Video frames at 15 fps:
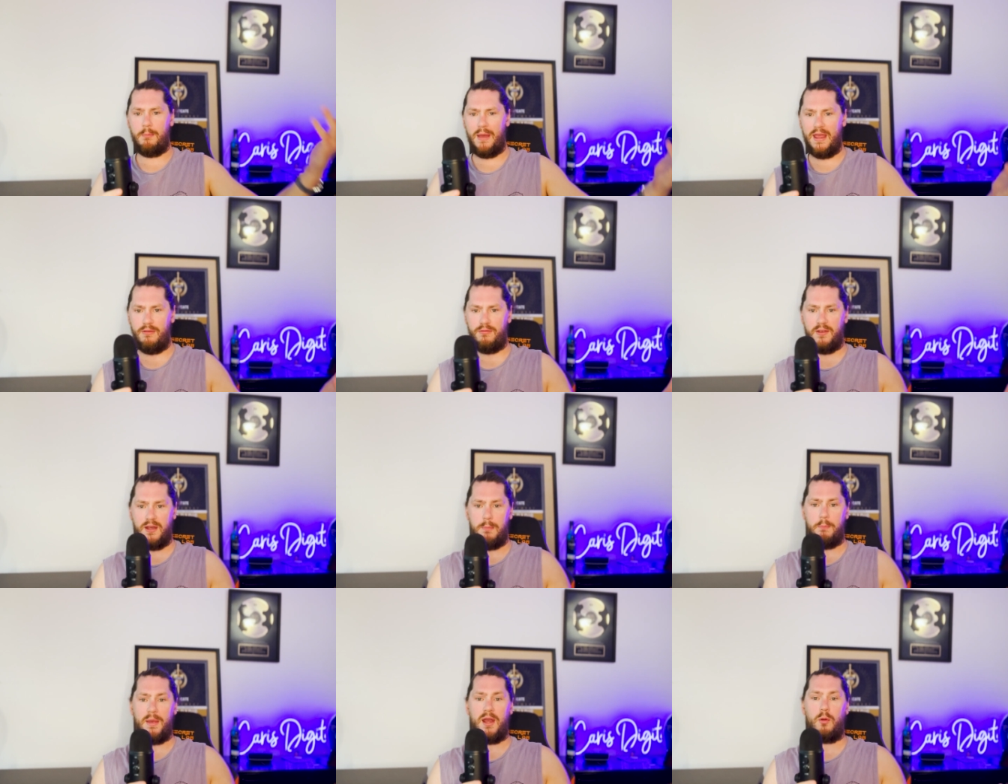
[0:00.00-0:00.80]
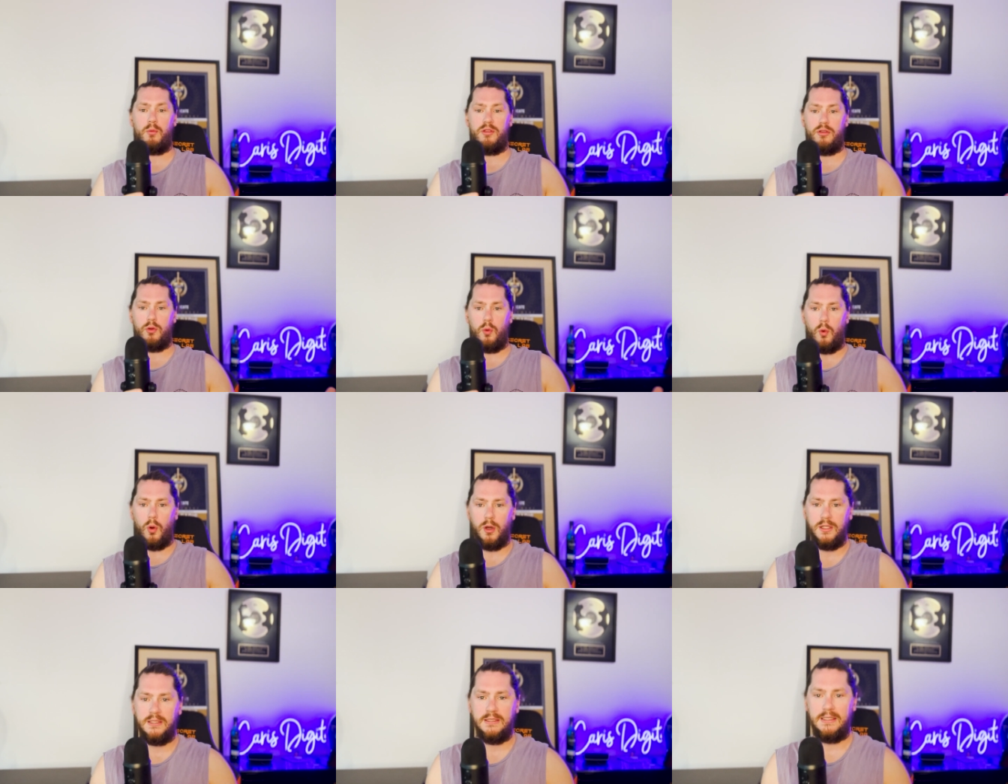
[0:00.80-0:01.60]
it may fit in better with
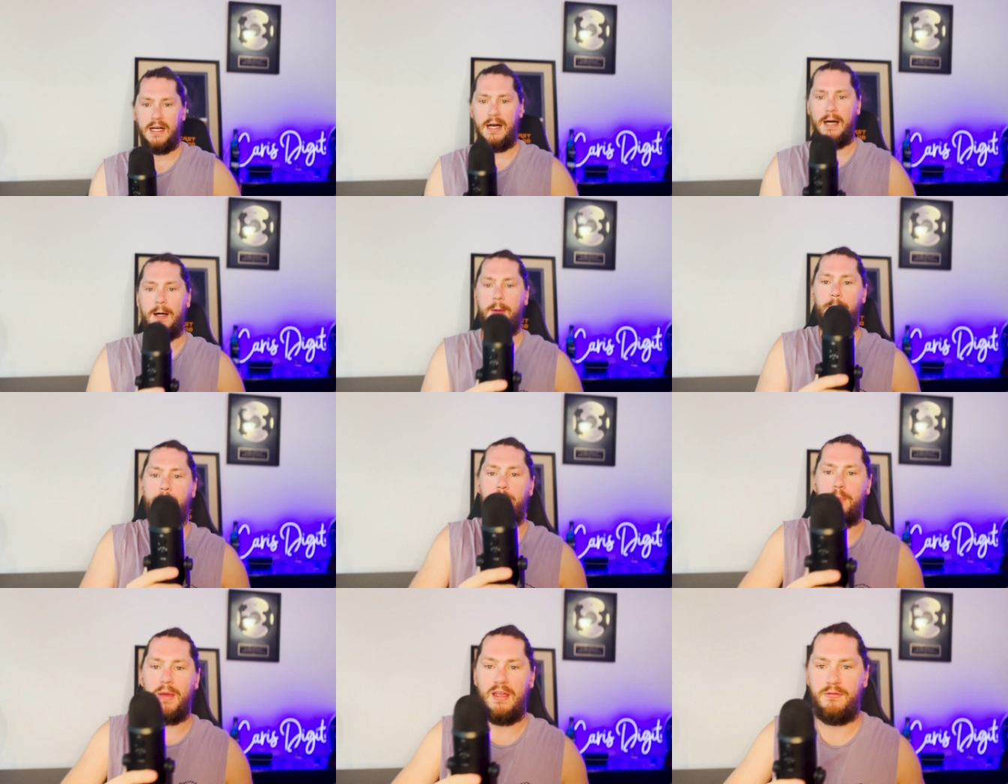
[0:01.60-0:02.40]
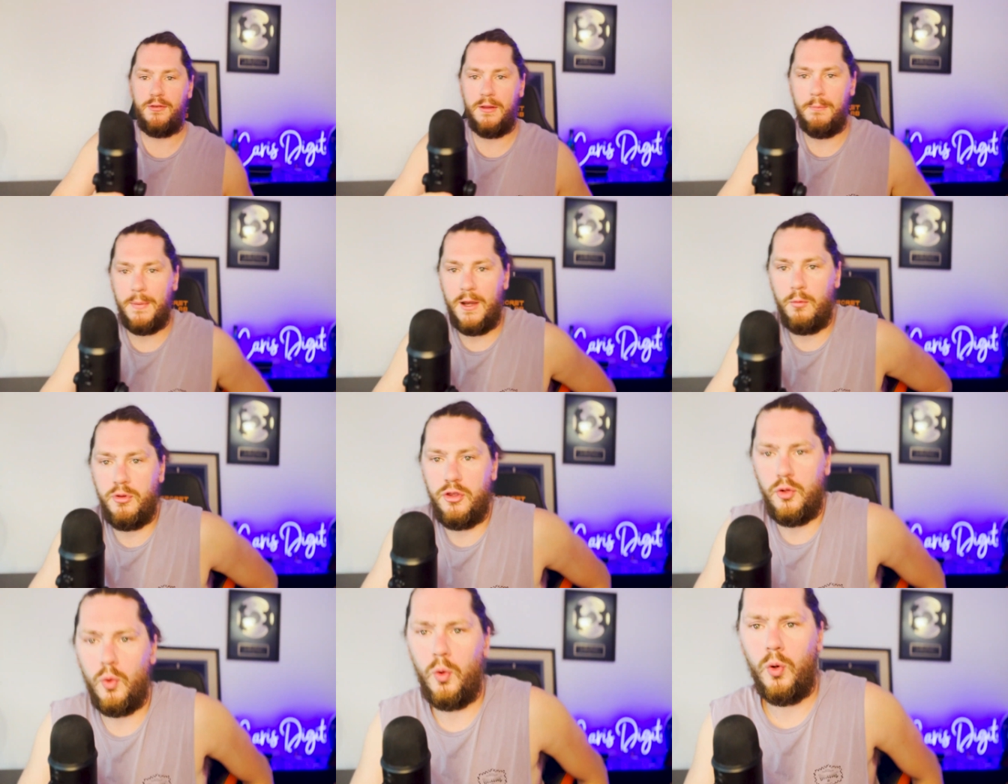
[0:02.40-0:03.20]
your um, may fit in better
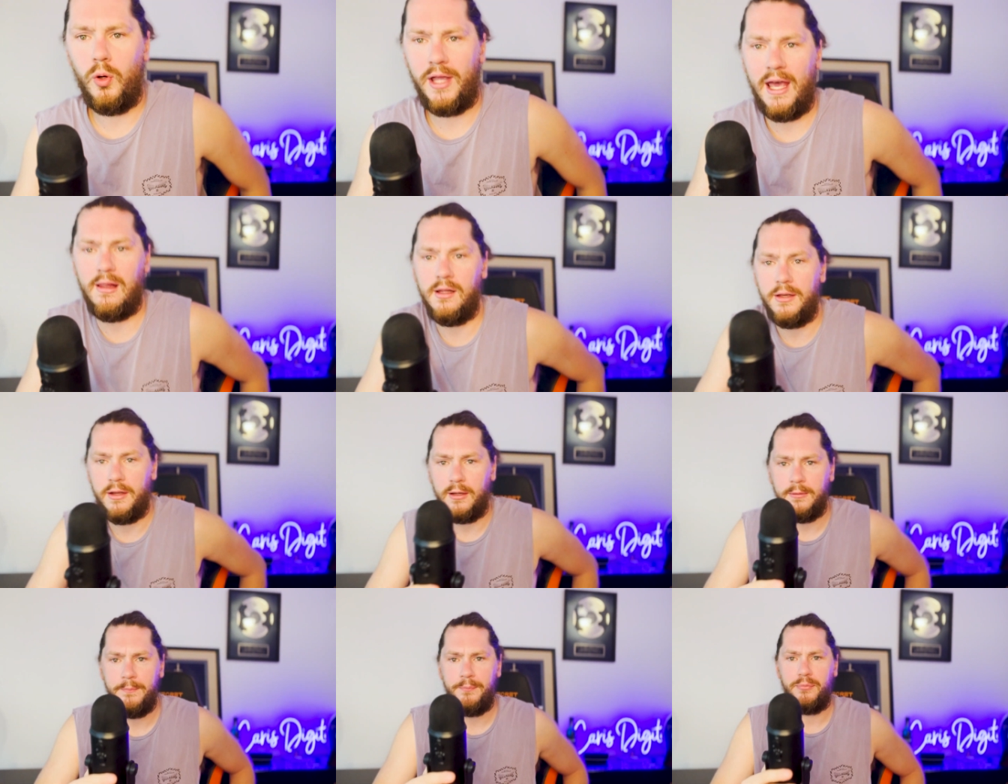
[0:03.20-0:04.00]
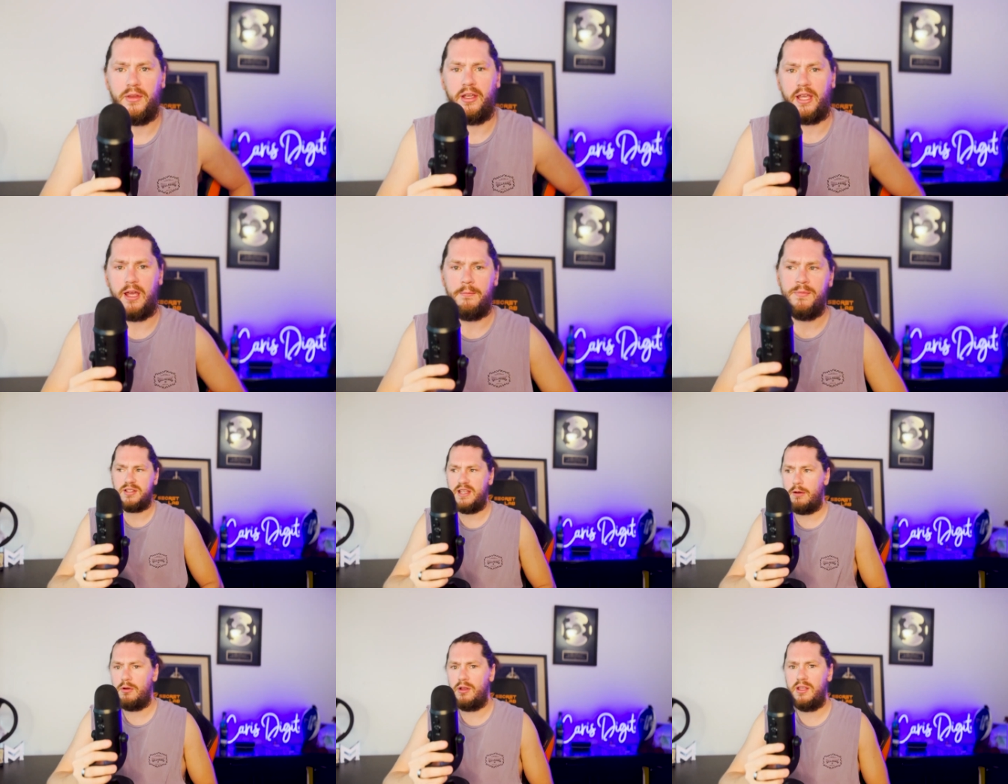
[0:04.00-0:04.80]
with your calendar. Okay,
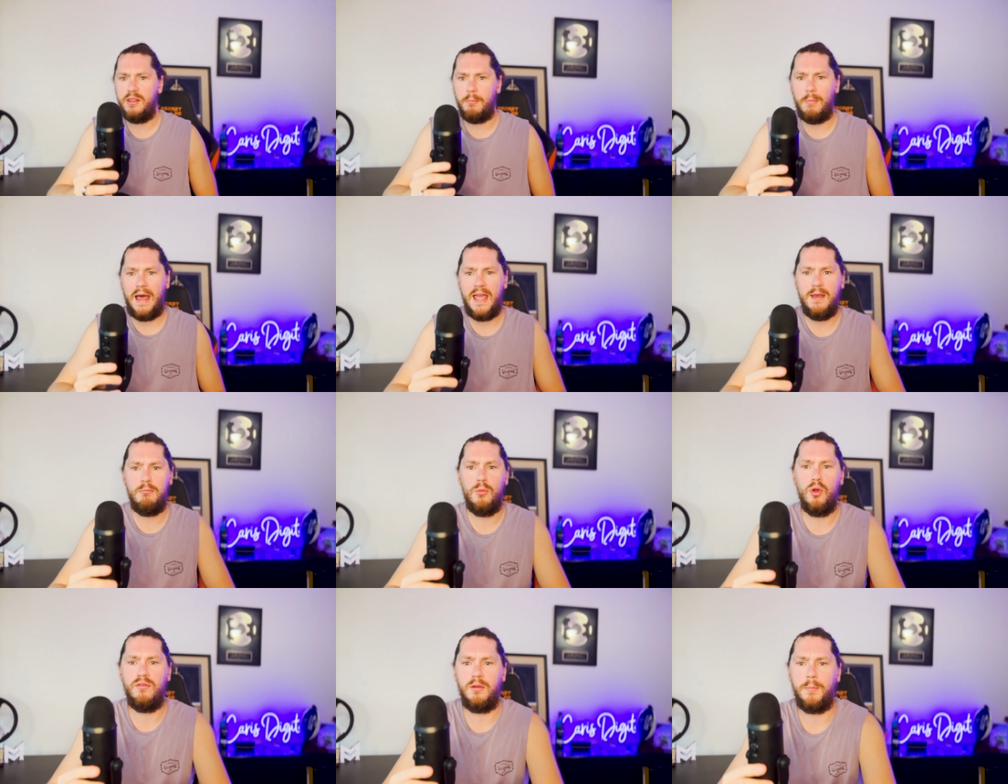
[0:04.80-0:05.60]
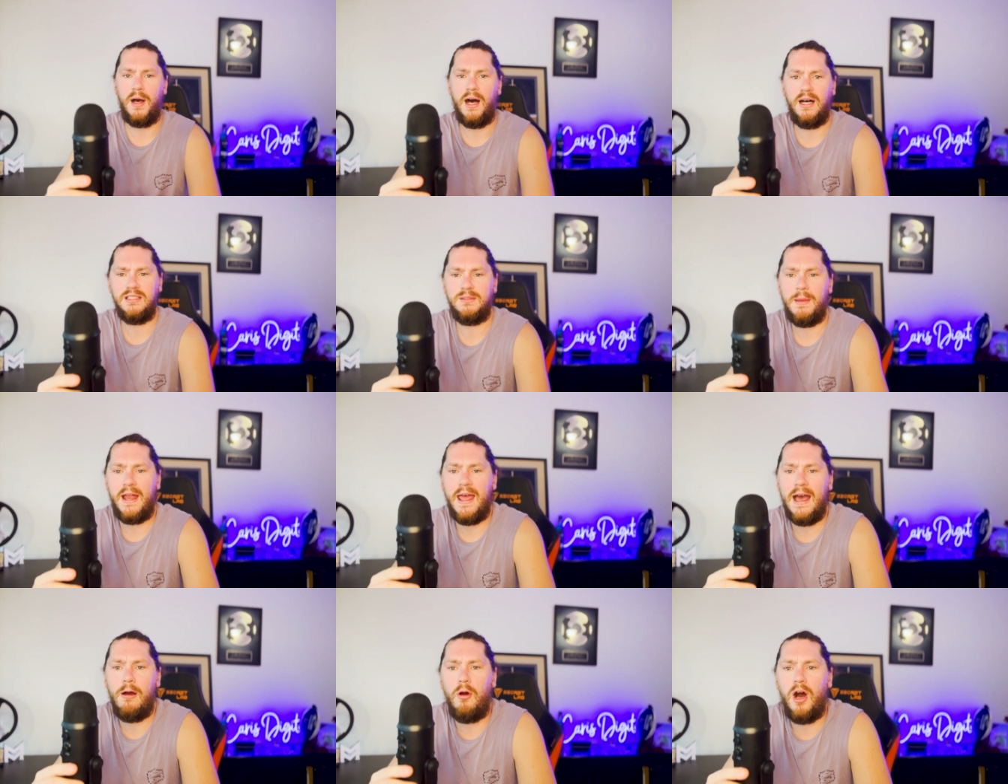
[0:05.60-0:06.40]
so they're really the main moving parts about
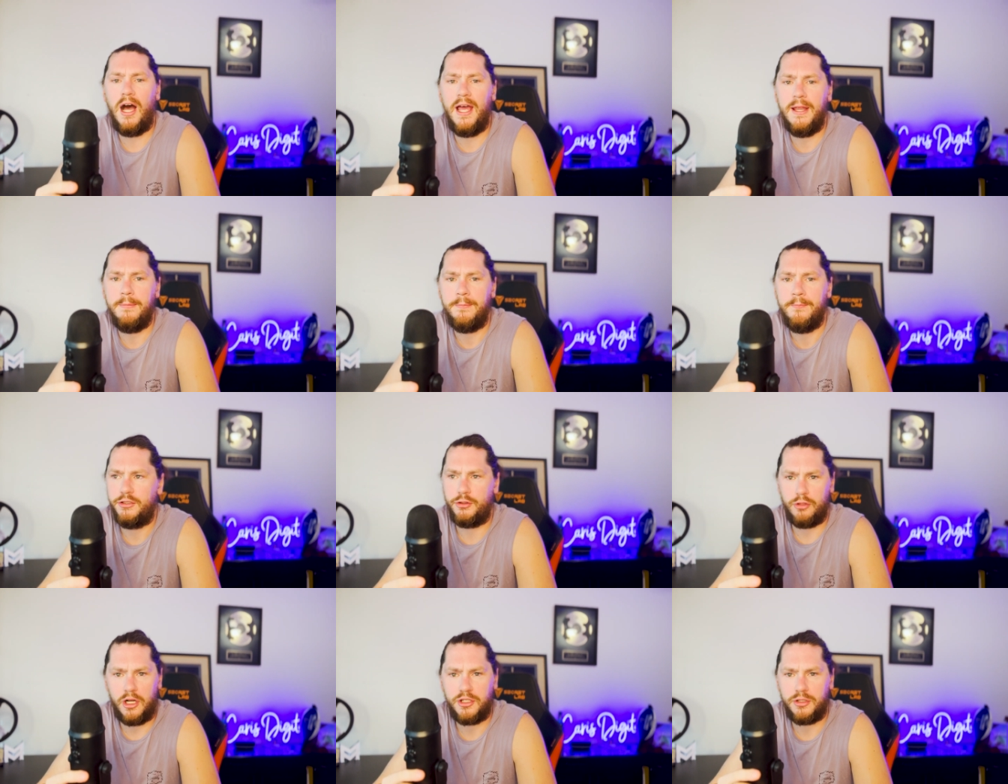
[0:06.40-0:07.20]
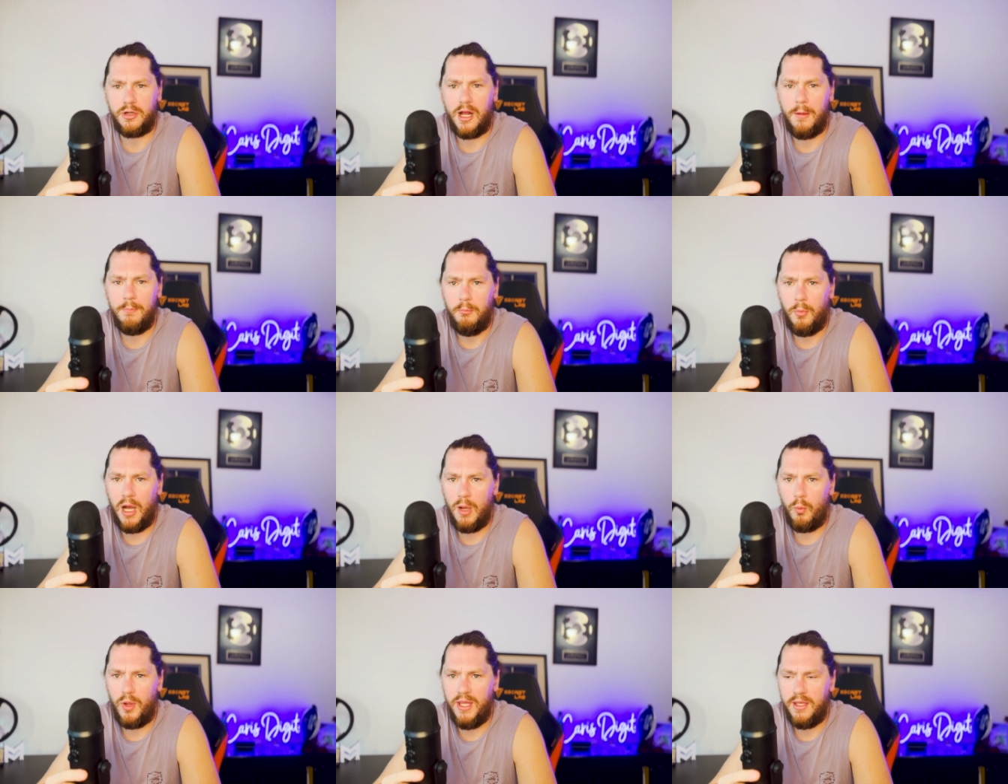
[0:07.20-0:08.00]
how I structure up
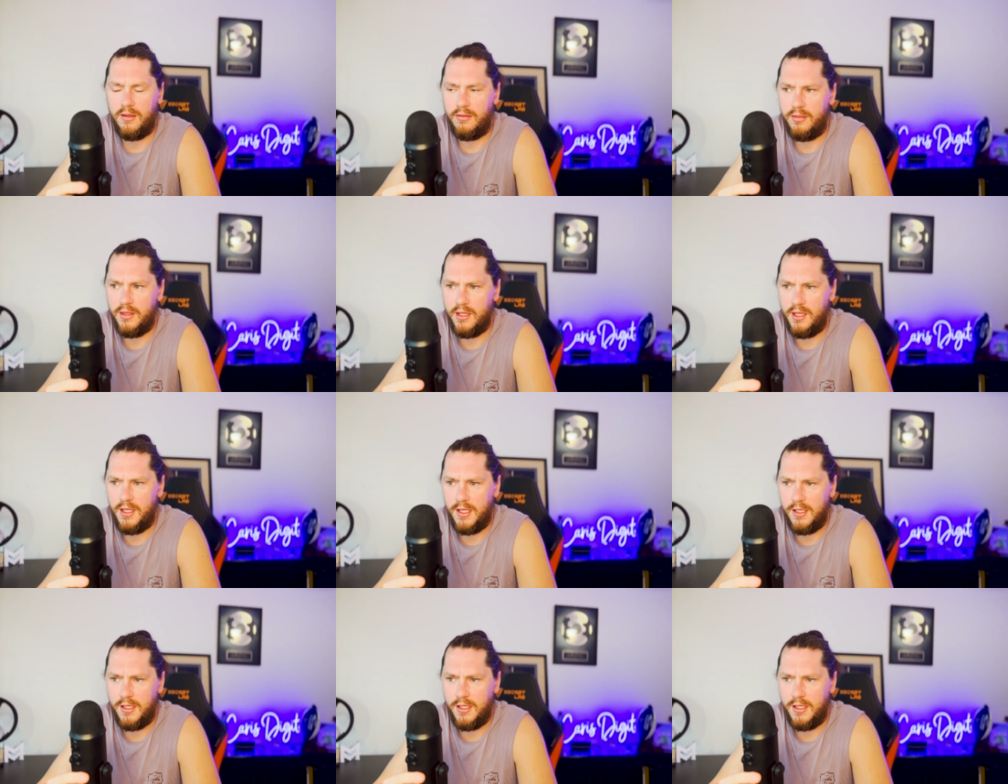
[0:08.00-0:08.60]
my week. The